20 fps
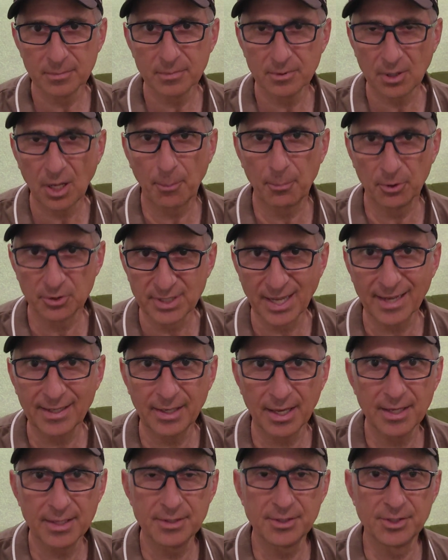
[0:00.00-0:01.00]
couple
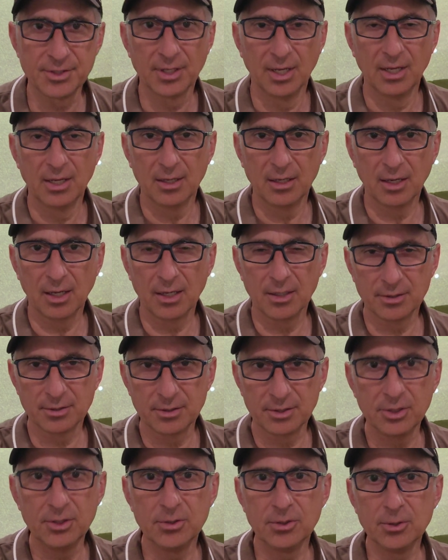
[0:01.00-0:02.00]
decades
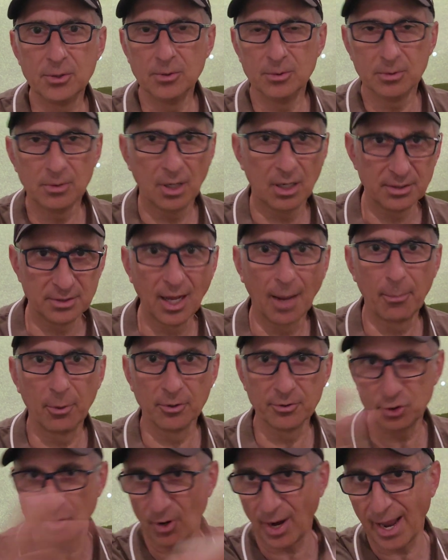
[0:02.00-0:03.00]
to a double
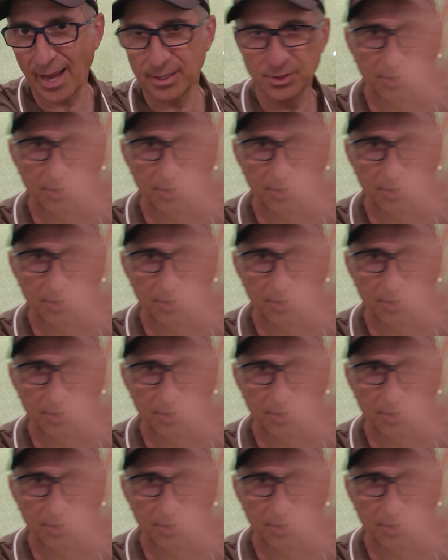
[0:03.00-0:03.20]
track,